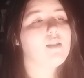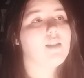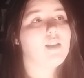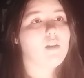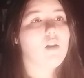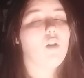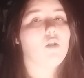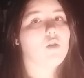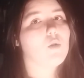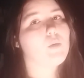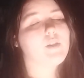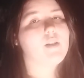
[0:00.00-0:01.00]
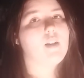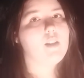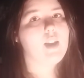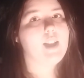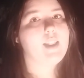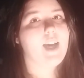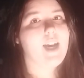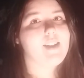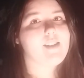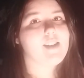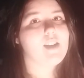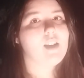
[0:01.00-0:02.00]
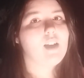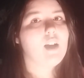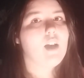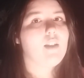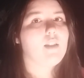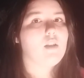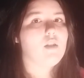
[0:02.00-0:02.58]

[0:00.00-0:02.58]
the doctor was not like that. The